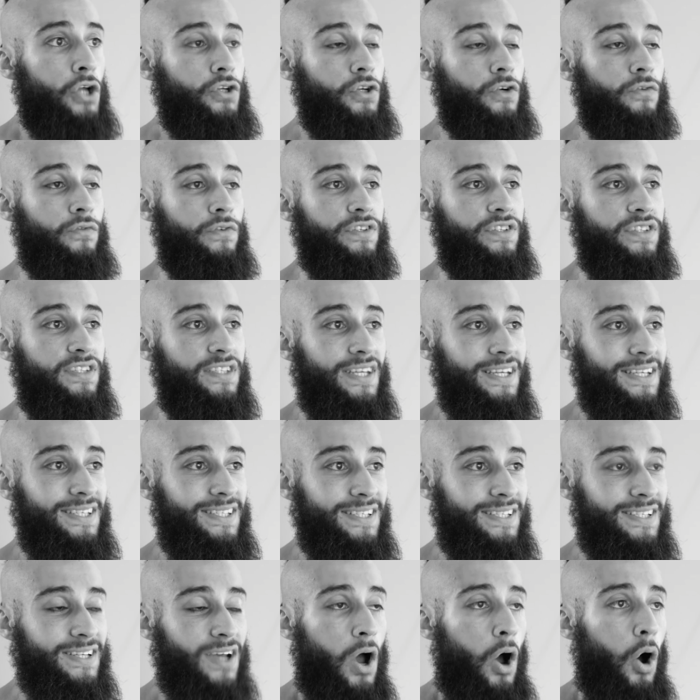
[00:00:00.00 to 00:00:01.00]
to
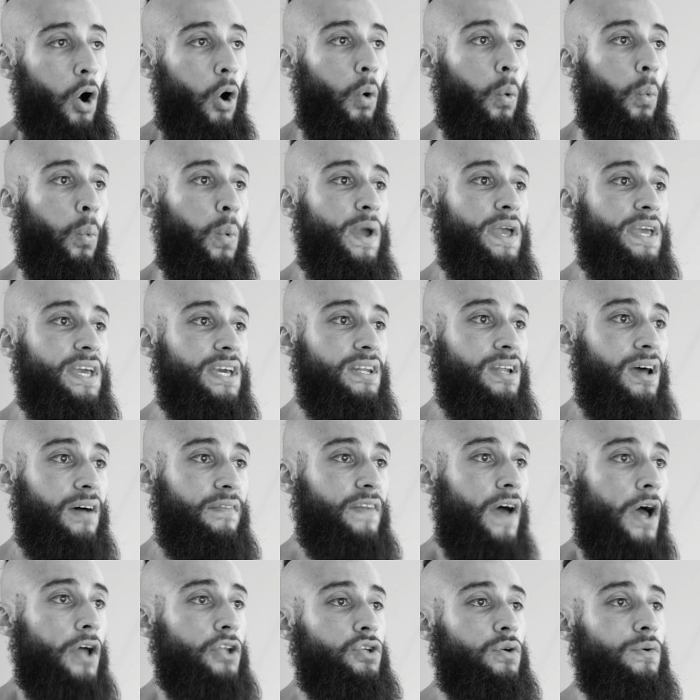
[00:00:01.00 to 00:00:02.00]
resist or weak
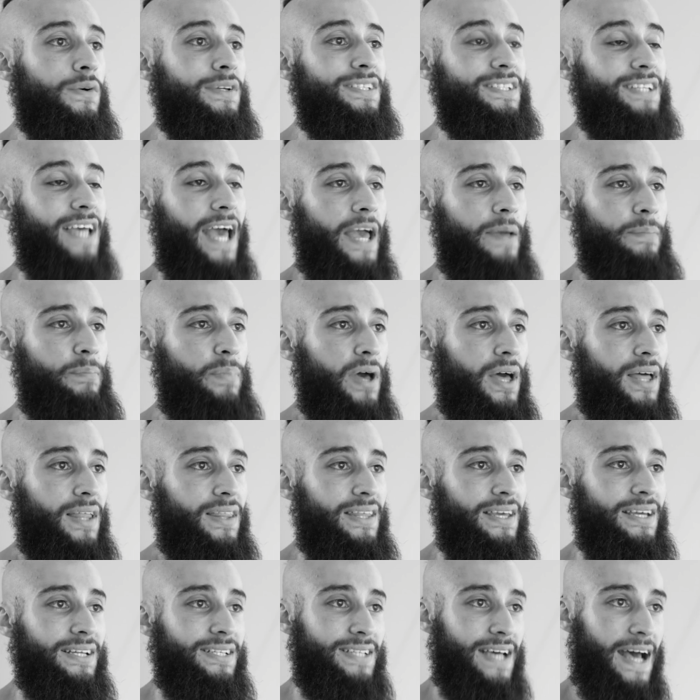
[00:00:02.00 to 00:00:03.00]
enough to escape
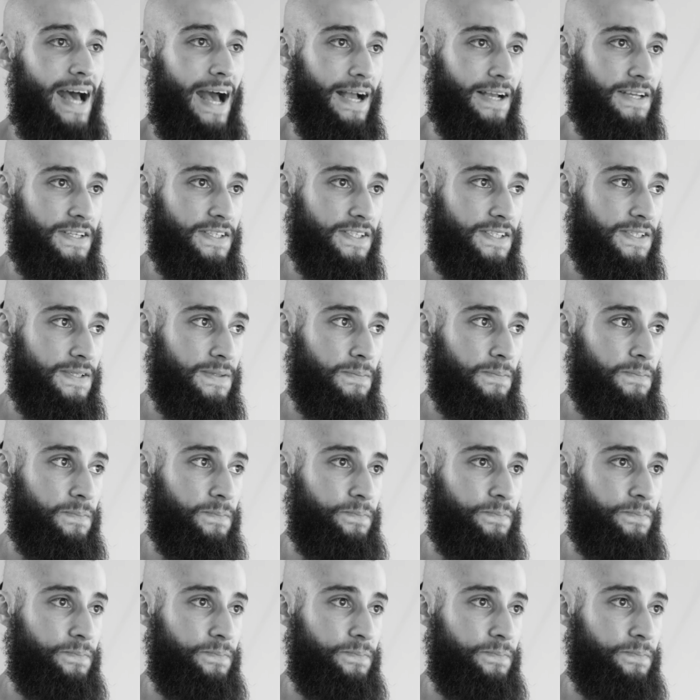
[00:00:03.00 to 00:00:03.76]
the attacks.